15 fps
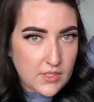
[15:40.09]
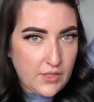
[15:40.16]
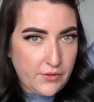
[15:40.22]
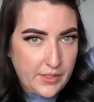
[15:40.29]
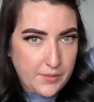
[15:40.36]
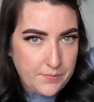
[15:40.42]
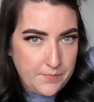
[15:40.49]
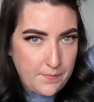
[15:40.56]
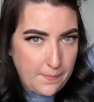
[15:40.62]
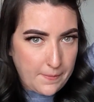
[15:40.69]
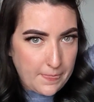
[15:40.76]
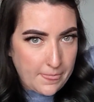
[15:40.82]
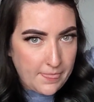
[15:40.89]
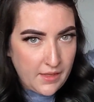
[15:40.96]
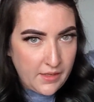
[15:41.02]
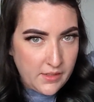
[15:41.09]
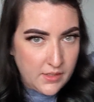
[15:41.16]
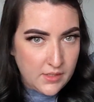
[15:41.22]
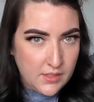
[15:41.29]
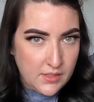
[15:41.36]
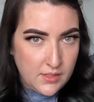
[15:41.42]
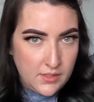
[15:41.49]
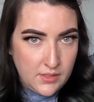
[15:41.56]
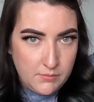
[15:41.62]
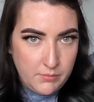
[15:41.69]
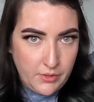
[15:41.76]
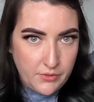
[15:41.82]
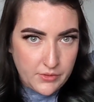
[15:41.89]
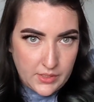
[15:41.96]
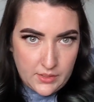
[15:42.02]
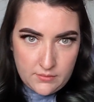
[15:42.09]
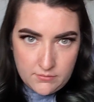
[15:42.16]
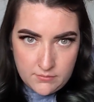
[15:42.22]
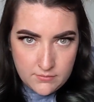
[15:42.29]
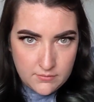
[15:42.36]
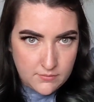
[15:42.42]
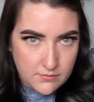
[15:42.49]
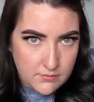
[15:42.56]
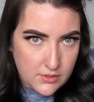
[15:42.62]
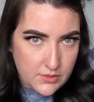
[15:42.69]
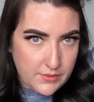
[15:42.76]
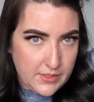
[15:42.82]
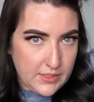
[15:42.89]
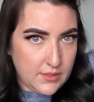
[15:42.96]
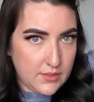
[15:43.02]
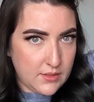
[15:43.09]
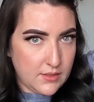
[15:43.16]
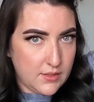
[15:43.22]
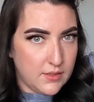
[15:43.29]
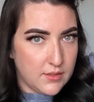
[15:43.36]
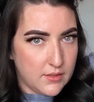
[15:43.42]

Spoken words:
Okay, pony, twist,